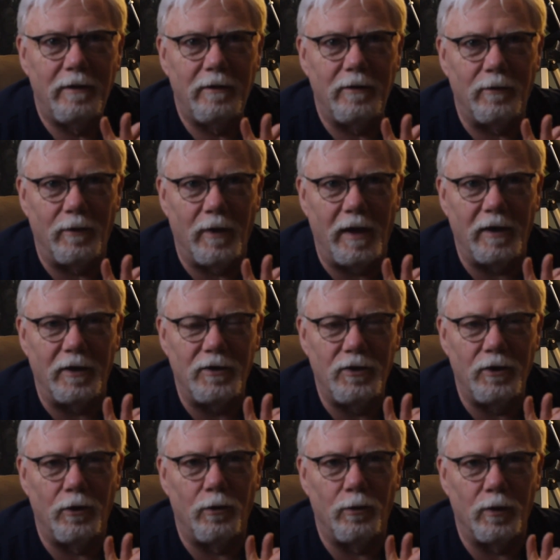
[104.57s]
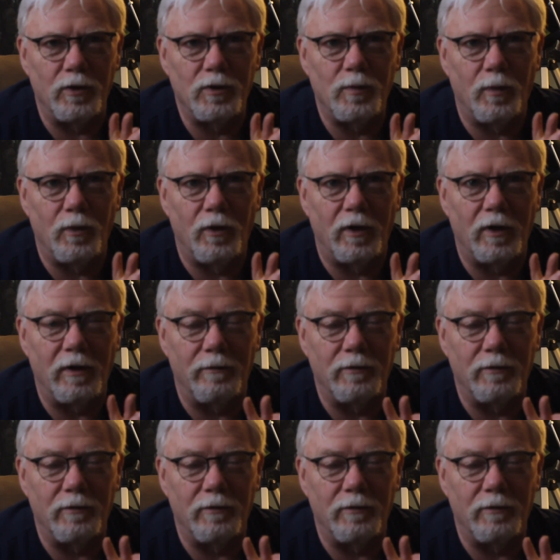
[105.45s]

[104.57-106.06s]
to write a children's book.